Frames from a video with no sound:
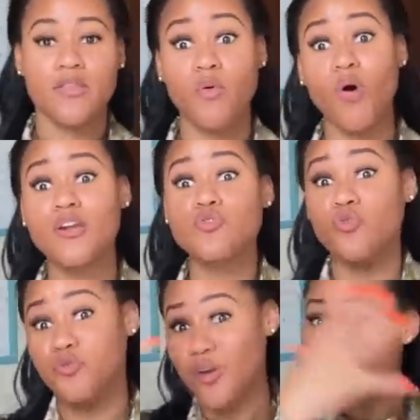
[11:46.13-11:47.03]
ones
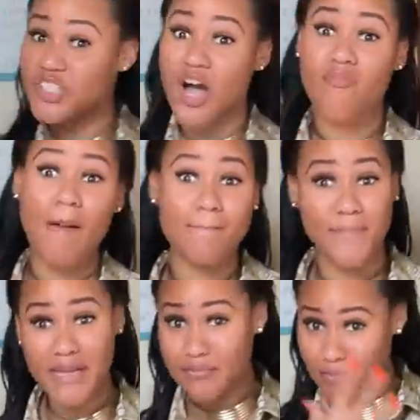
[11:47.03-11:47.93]
who flash off and
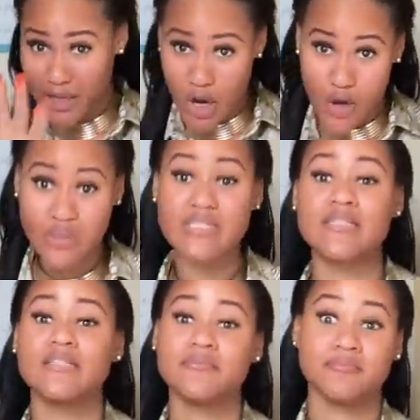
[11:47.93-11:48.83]
bling out,
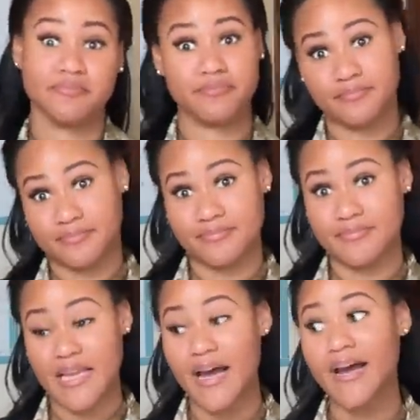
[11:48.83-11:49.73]

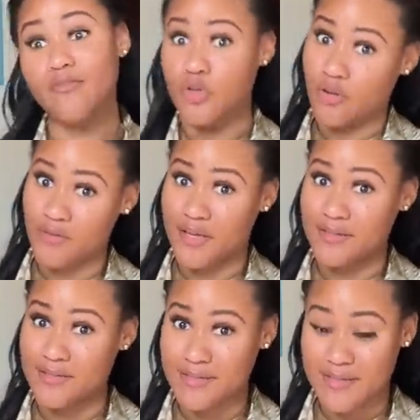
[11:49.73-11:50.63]
I have nothing
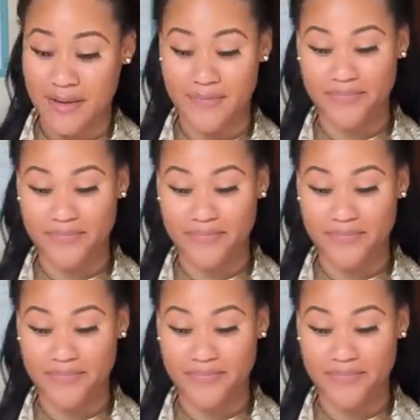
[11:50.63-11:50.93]
else to say.